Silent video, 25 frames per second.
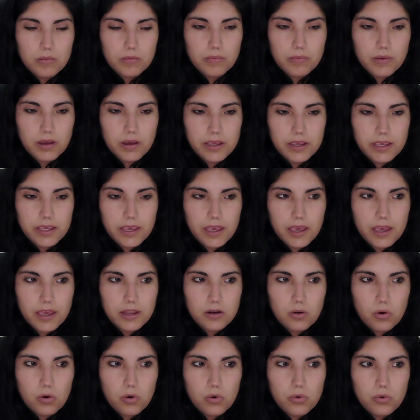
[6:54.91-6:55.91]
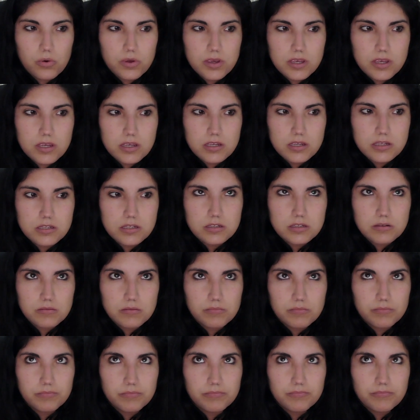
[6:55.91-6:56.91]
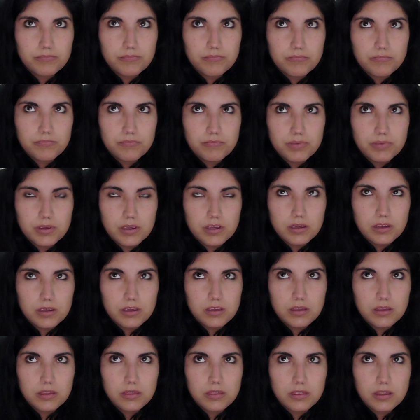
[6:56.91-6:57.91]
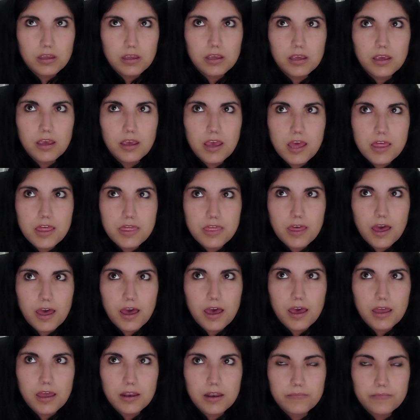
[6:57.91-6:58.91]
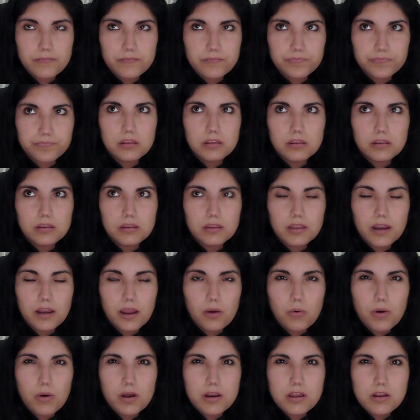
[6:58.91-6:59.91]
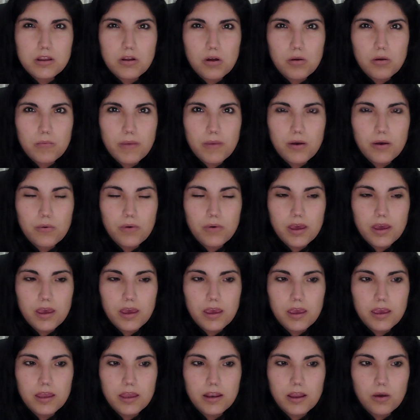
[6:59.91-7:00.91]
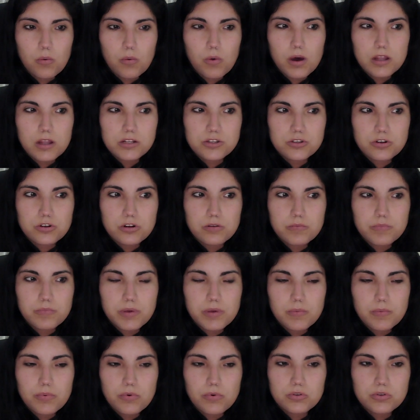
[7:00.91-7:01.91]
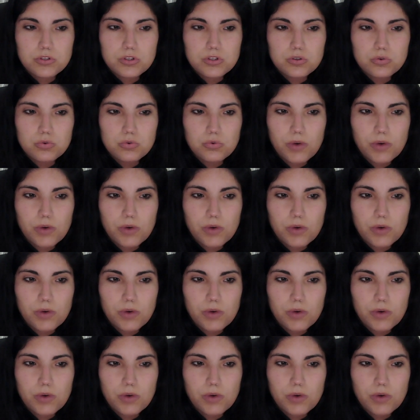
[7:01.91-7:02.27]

I can't always be thinking that I want it all my way, and I want certain people to